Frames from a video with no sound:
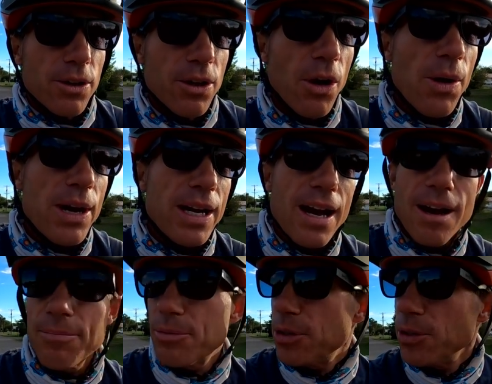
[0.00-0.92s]
going
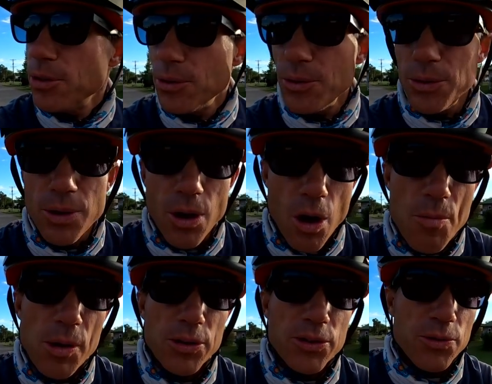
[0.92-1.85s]
up to
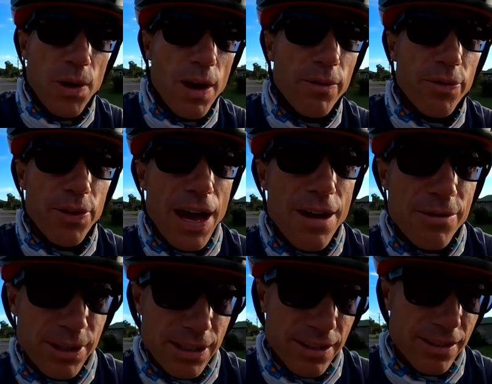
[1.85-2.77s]
almost
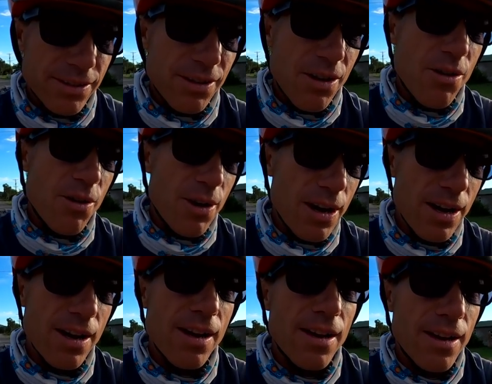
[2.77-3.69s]
12,000. So
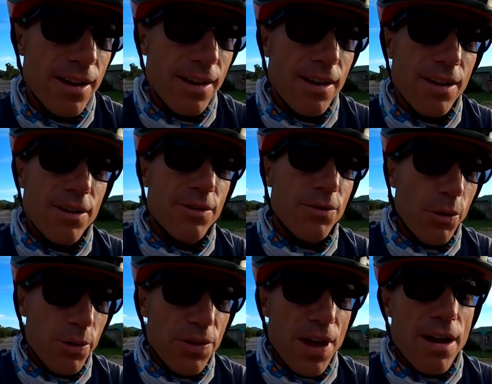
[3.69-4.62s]

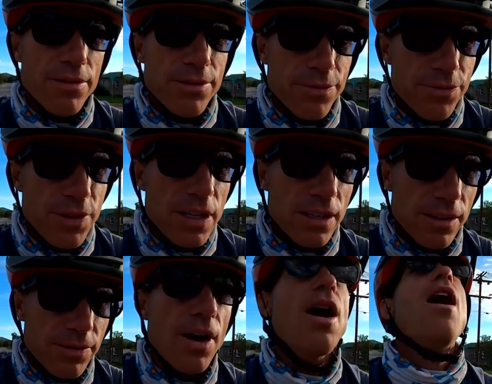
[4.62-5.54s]
4,000 feet
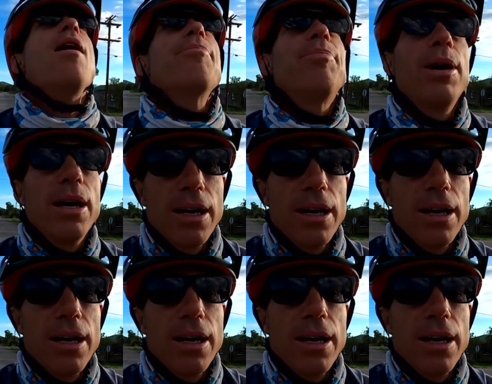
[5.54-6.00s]
of up.